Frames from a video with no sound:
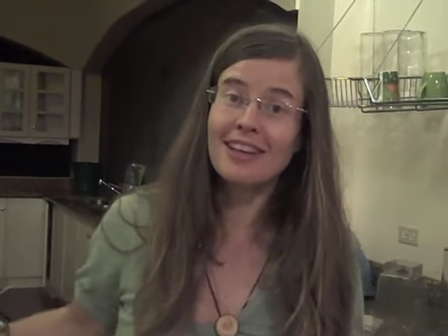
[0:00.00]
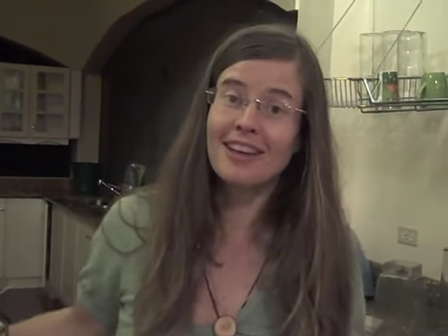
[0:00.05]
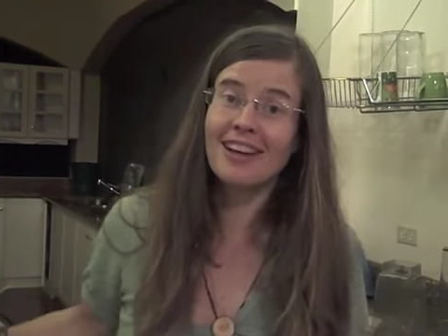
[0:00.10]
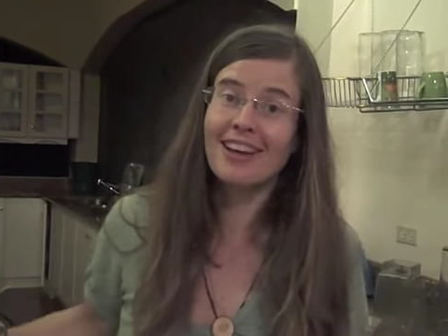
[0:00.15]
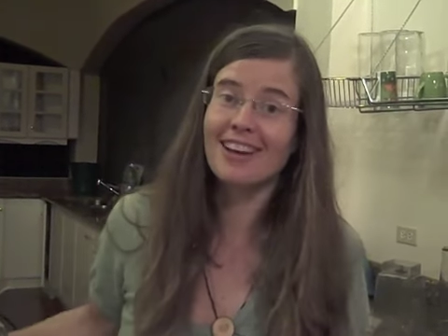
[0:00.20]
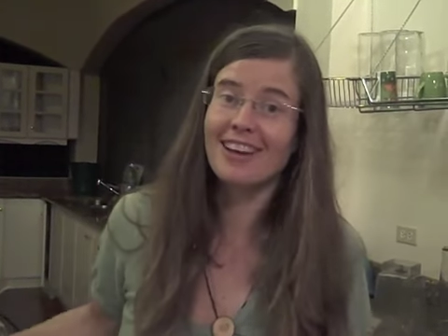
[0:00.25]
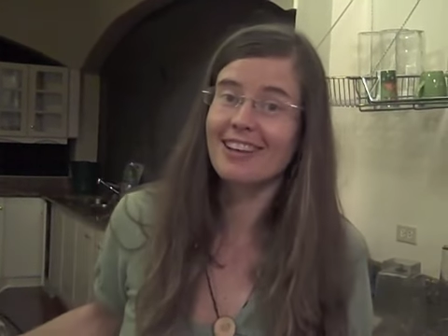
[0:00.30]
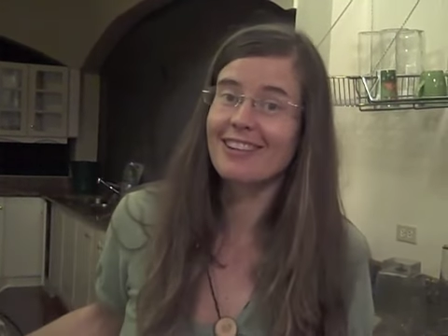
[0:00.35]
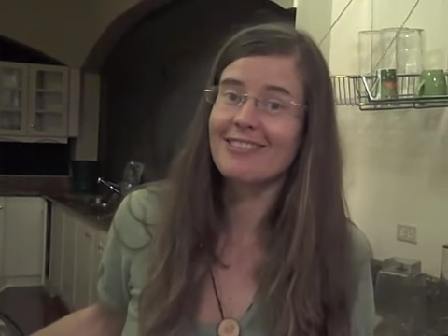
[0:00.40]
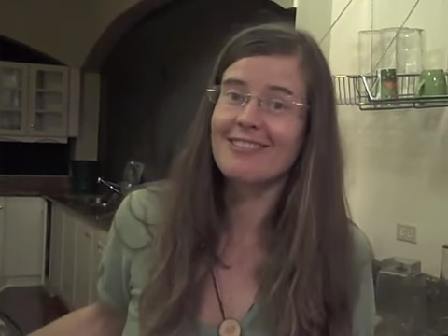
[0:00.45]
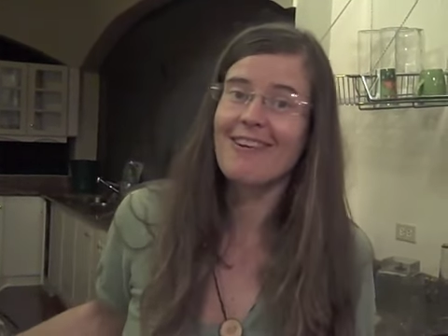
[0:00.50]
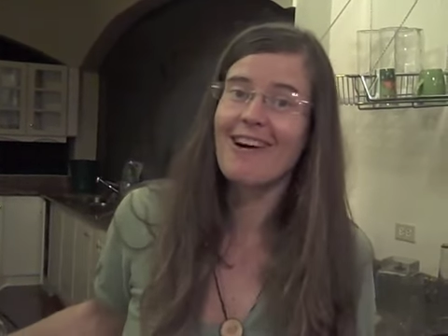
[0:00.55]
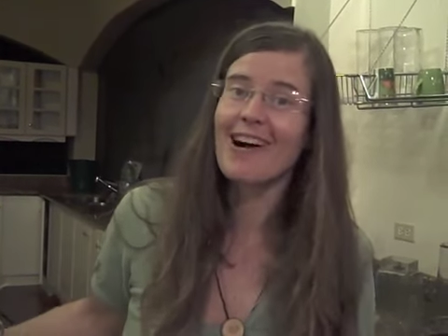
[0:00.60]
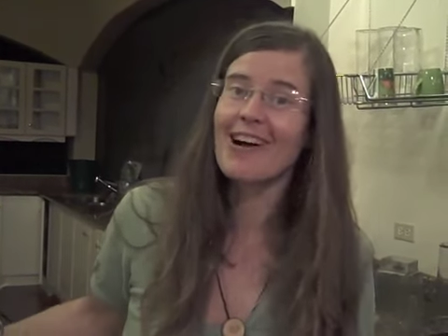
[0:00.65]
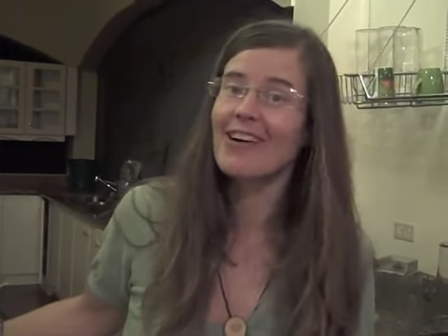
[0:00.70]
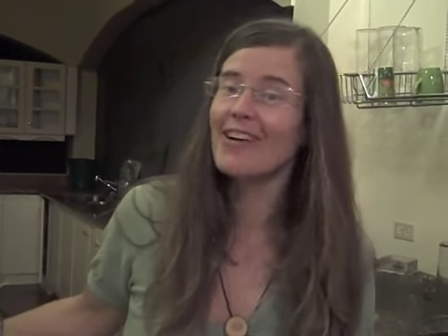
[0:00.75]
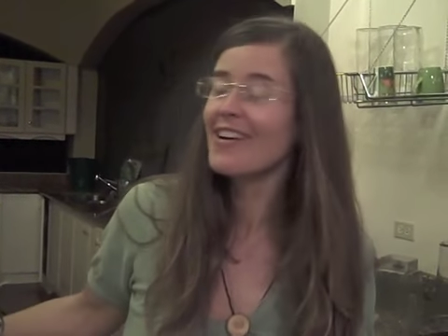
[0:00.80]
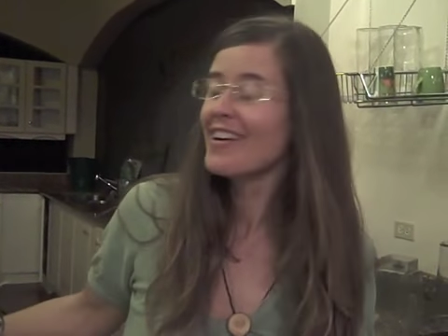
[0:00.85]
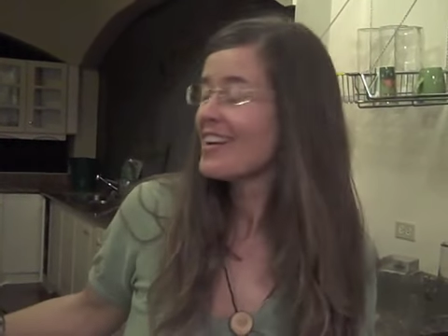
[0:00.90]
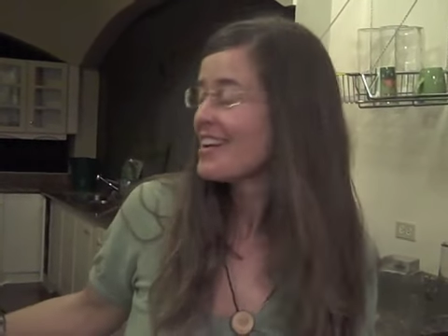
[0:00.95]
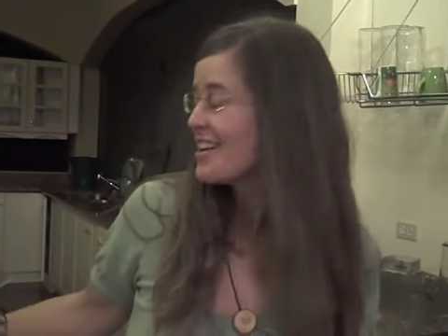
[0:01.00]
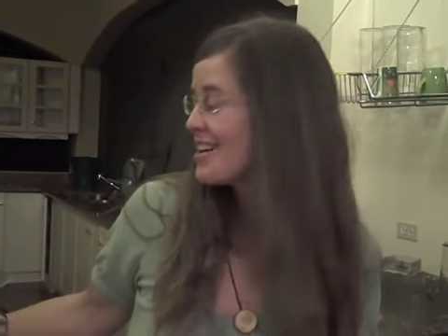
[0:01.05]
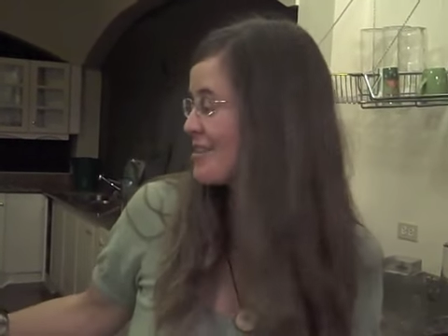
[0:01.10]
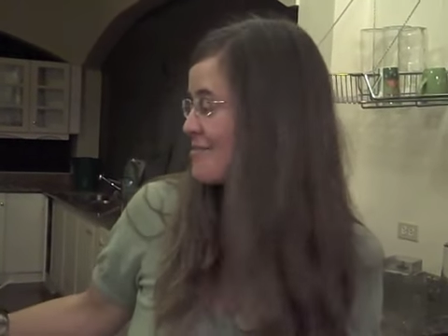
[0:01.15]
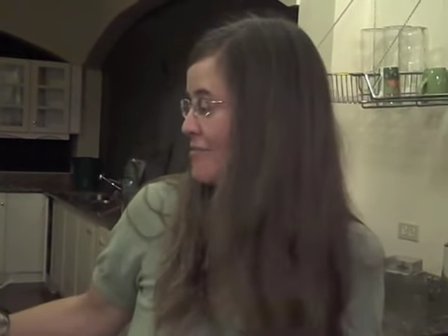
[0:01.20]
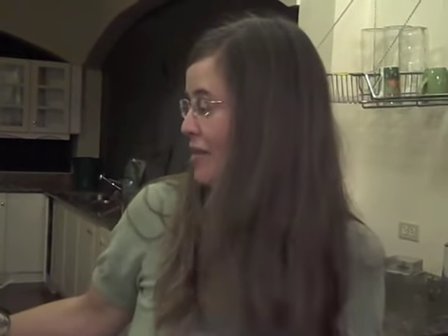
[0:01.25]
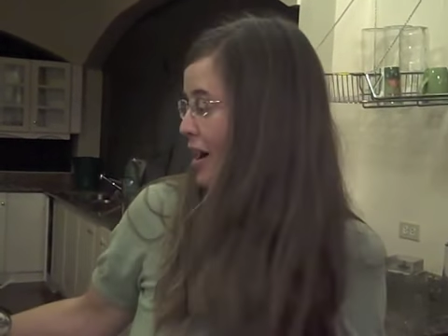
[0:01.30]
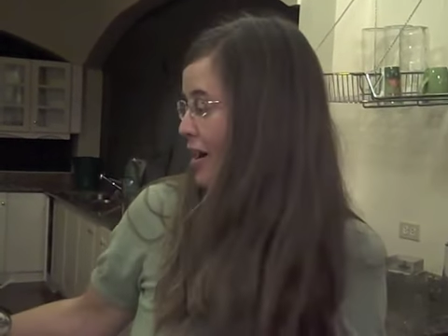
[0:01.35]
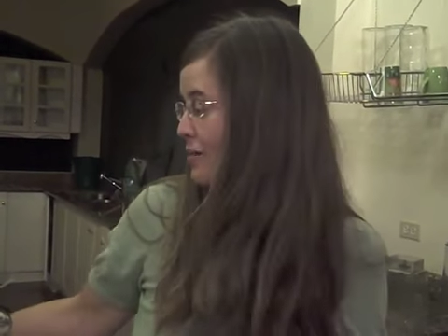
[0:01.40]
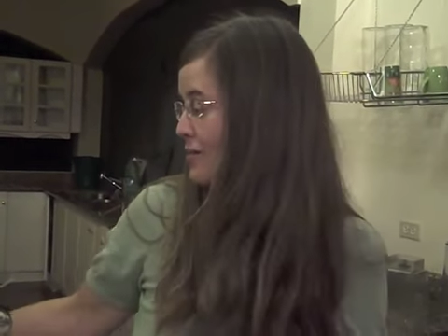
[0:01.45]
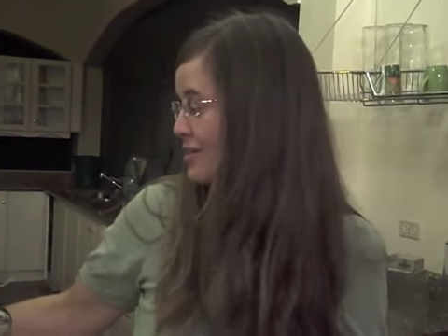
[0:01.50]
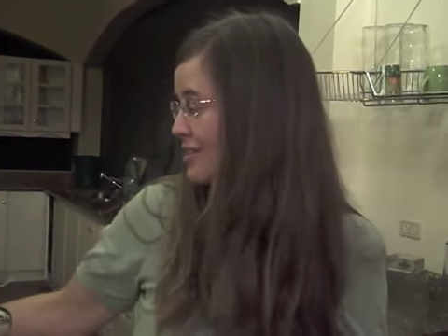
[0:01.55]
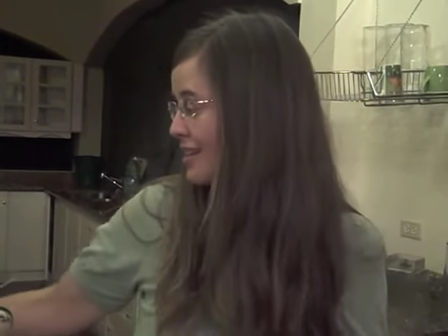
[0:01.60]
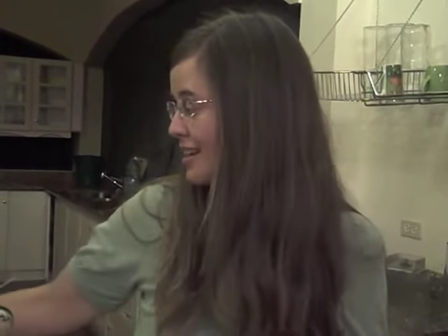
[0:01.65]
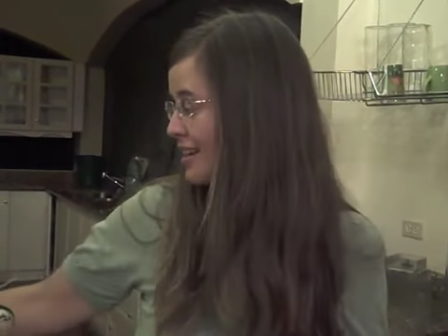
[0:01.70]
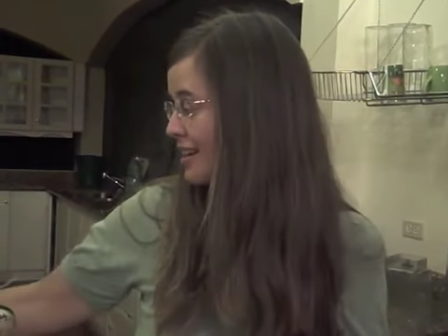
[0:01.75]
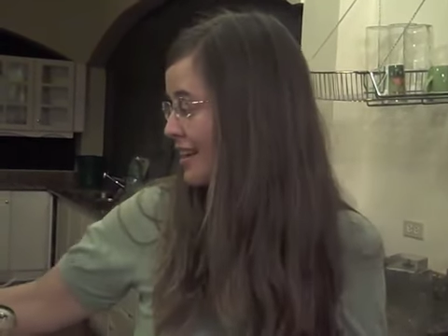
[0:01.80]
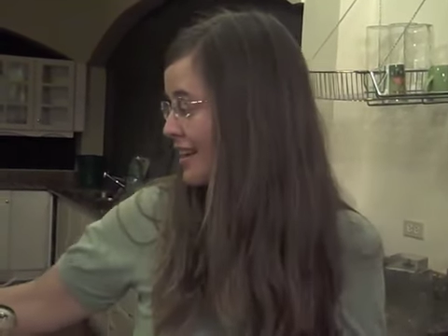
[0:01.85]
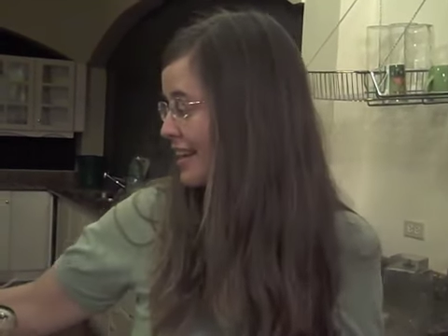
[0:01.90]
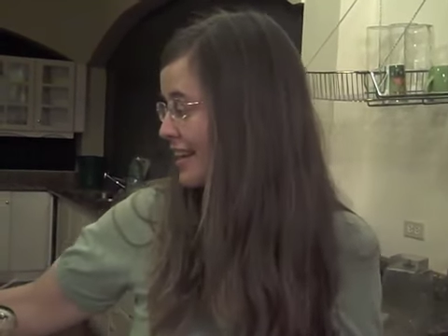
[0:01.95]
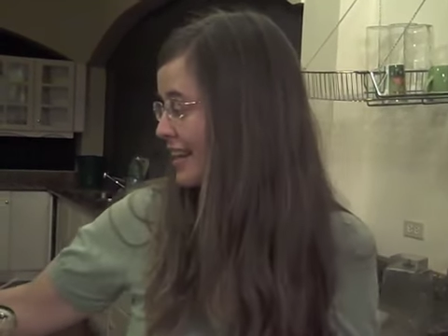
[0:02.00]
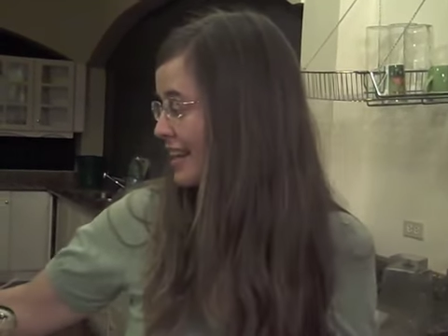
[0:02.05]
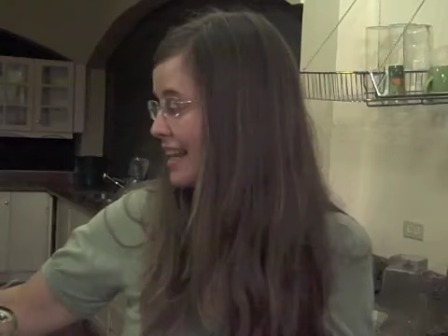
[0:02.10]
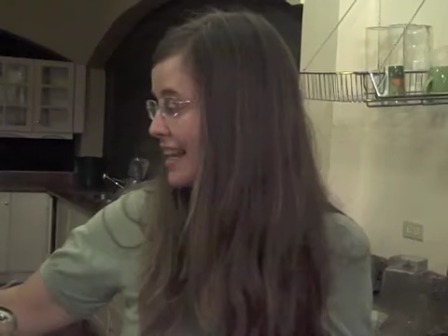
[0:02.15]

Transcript: a little while. But I would think like at